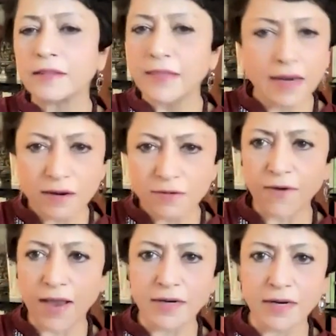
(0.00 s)
They didn't
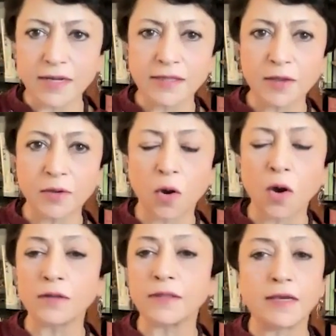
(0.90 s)
find anything
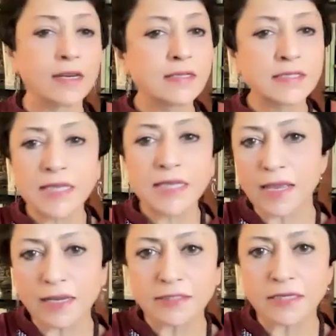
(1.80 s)
wrong. They didn't see
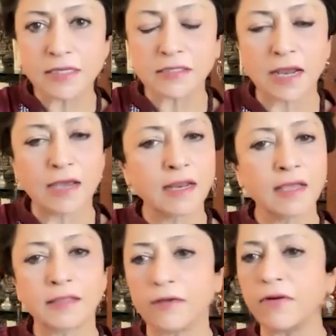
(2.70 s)
NSE
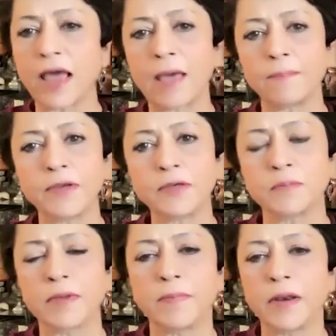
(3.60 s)
sliding. They were happy to
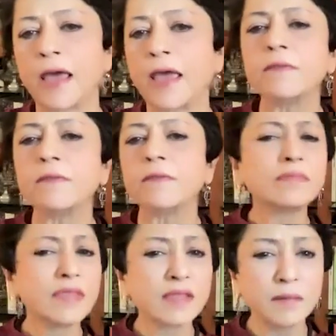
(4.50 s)
be
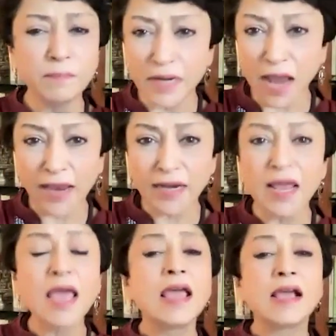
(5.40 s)
benign,